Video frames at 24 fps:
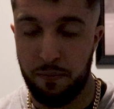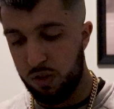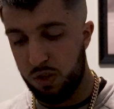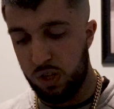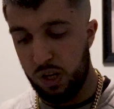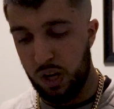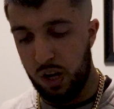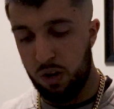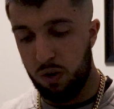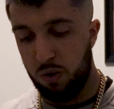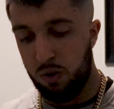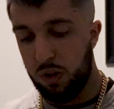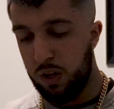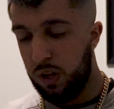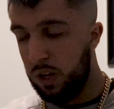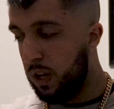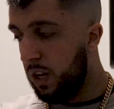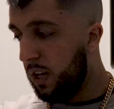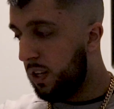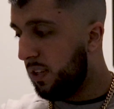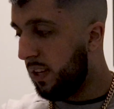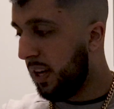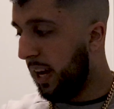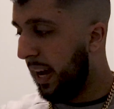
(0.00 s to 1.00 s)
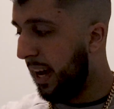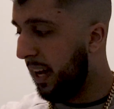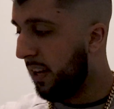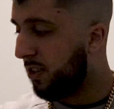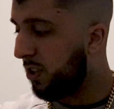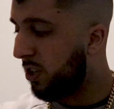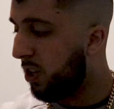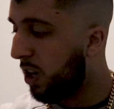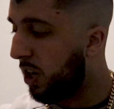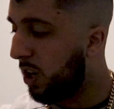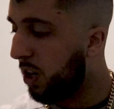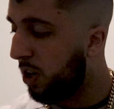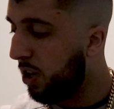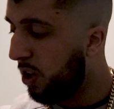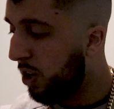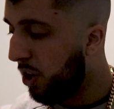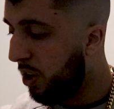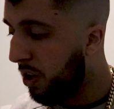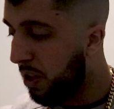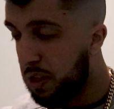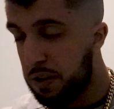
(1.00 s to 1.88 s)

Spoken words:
So to answer